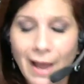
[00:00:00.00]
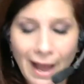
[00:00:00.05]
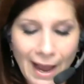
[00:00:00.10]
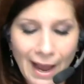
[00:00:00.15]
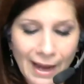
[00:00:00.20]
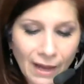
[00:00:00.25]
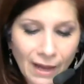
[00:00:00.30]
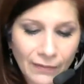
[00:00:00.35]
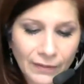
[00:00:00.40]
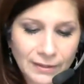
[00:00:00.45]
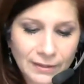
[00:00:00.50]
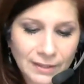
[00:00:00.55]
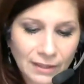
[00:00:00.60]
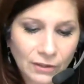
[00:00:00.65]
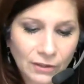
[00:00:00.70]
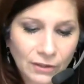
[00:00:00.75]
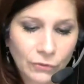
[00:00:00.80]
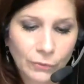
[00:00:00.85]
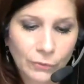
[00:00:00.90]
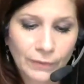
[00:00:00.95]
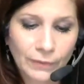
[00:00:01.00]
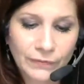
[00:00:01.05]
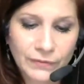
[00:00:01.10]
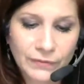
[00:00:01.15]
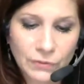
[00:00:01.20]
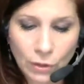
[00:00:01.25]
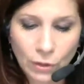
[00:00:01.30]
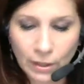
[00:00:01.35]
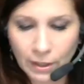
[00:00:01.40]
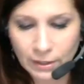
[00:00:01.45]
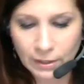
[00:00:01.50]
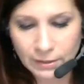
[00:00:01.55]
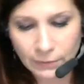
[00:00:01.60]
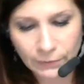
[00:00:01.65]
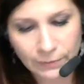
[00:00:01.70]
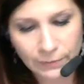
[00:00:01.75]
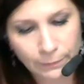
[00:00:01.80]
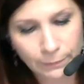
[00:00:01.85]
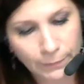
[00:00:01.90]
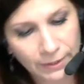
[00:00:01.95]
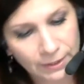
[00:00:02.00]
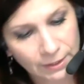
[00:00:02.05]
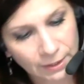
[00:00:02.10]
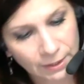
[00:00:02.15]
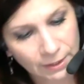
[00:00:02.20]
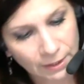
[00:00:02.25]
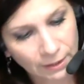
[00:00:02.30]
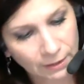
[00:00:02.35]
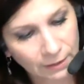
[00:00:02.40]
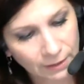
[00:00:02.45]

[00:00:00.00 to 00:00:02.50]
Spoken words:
I got this at the thrift store because it was missing